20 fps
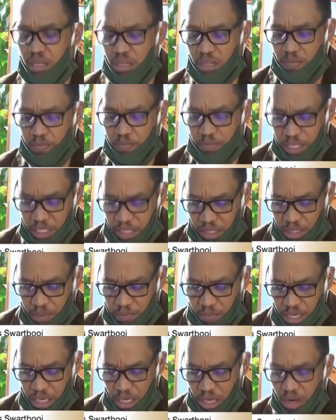the
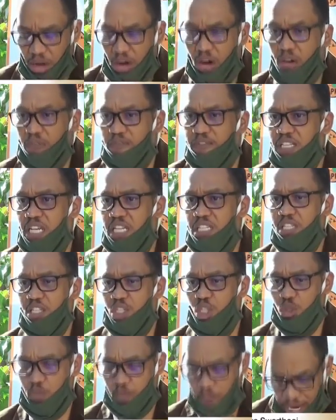principle of
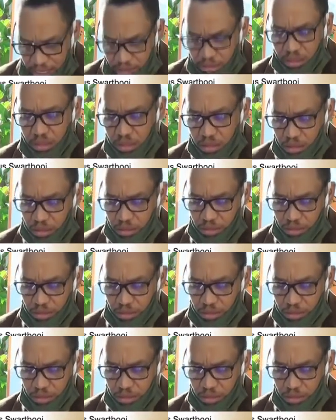disrespect,